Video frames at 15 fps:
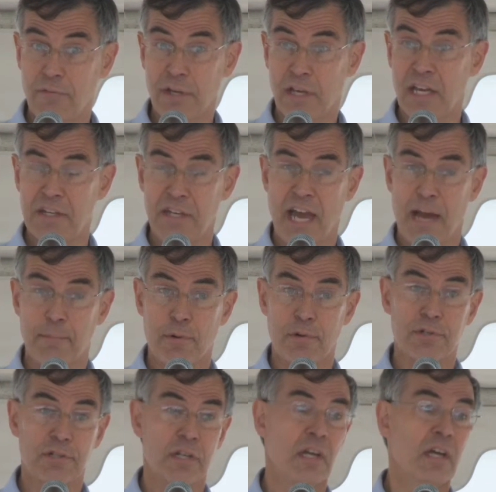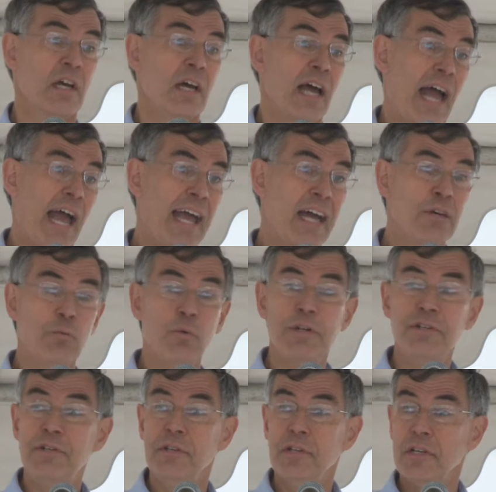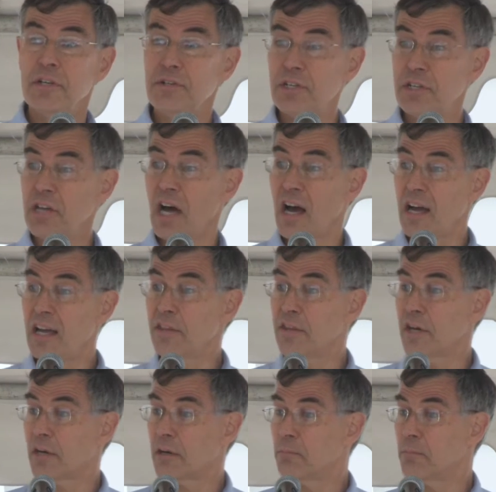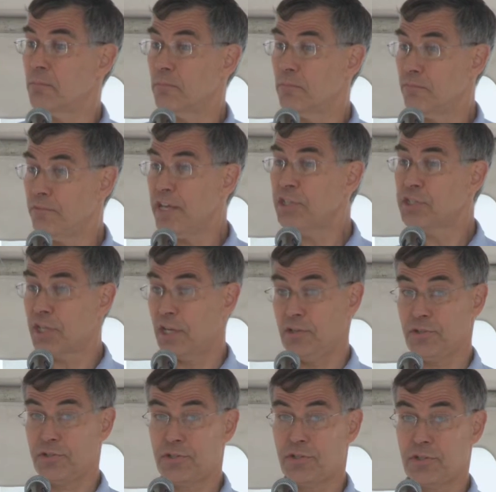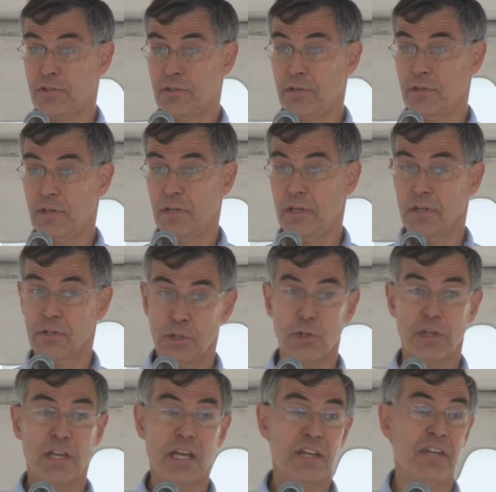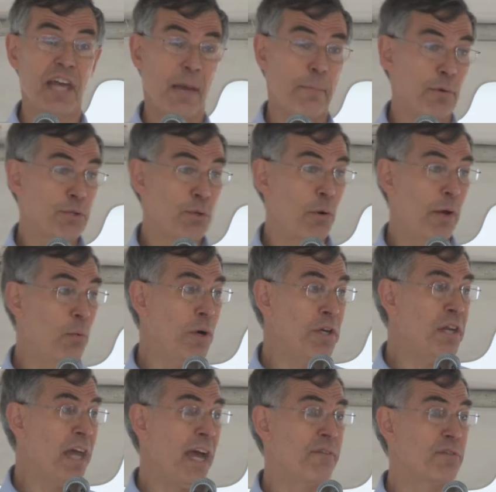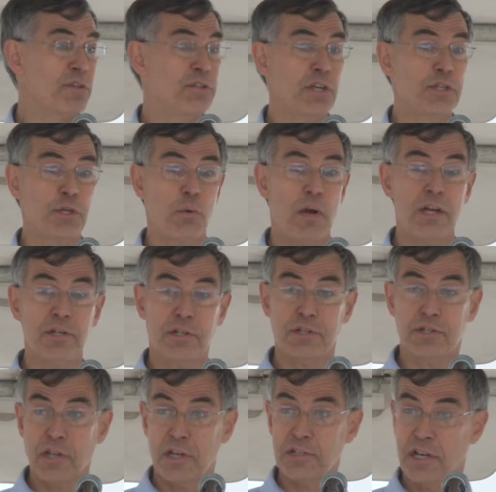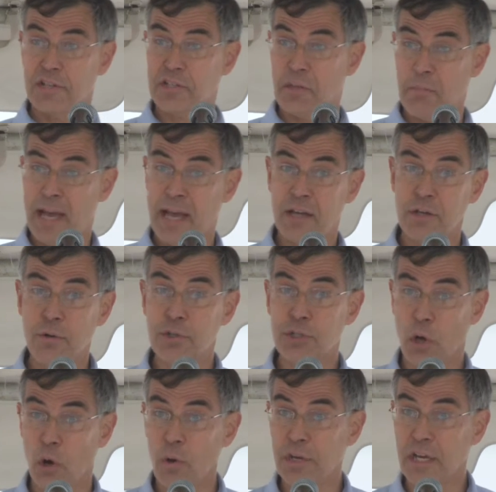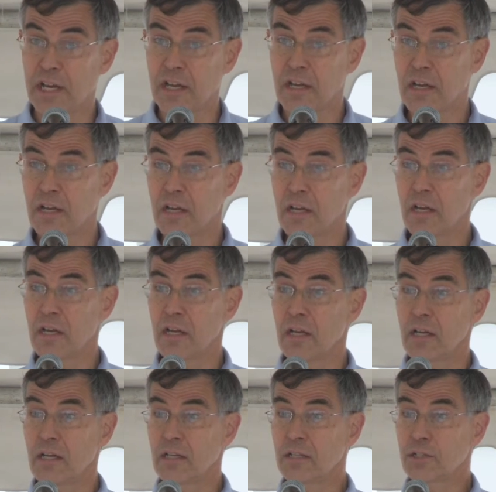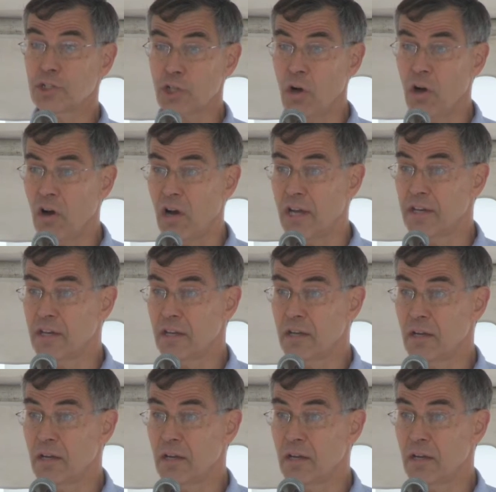kidnappers, and would deny the visas to the kidnappers, so we wouldn't have the situation such as the man who is holding Sean